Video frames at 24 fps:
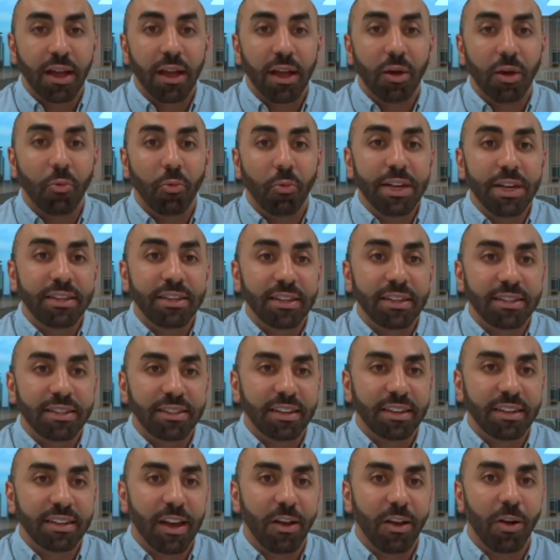we did
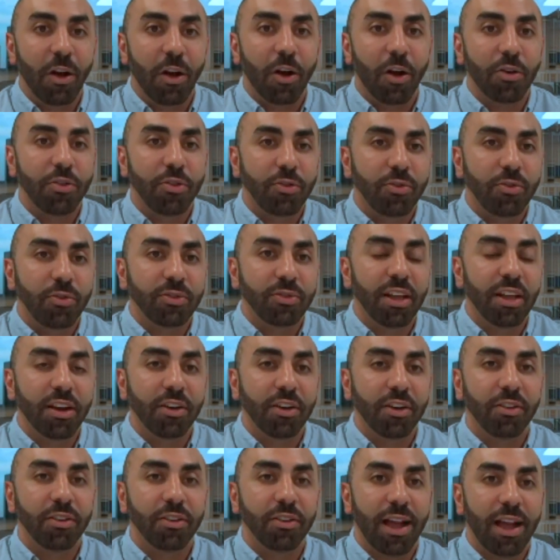send out our
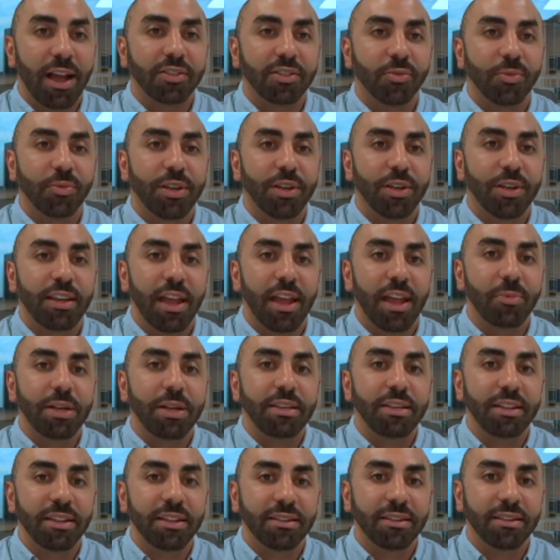newsletter last week and we
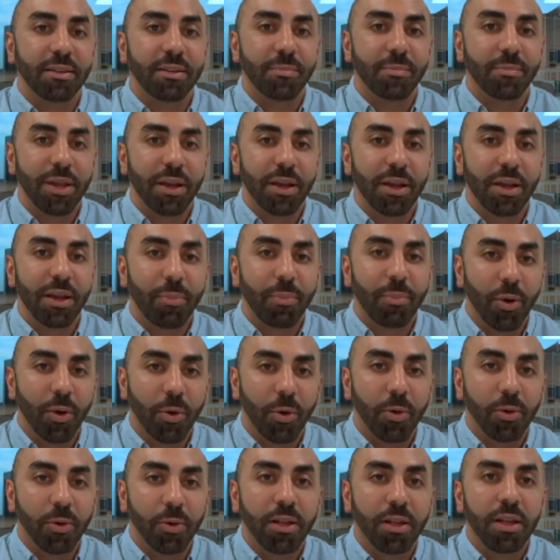did submit a
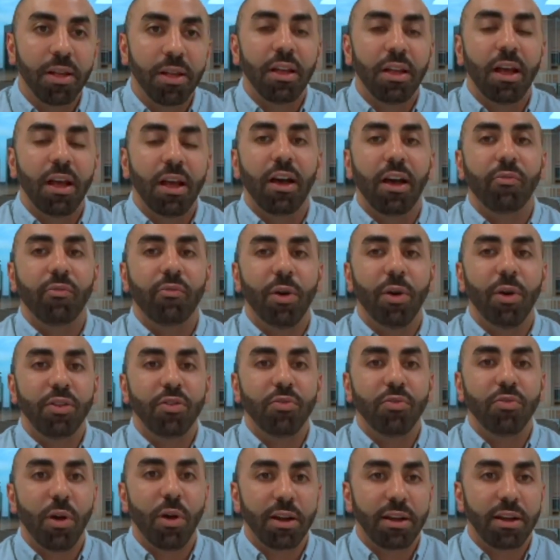poll of what you
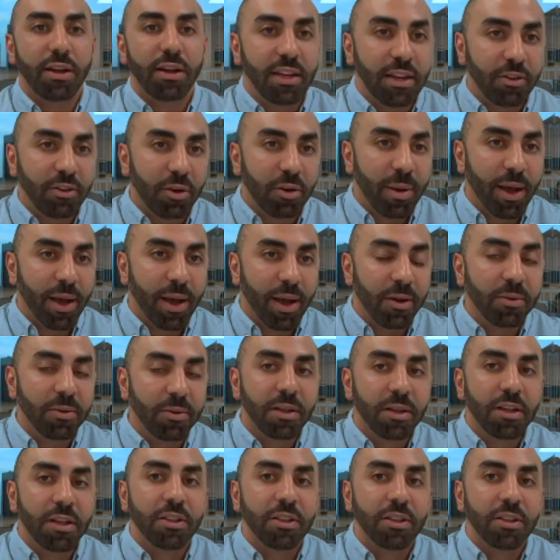want to hear about.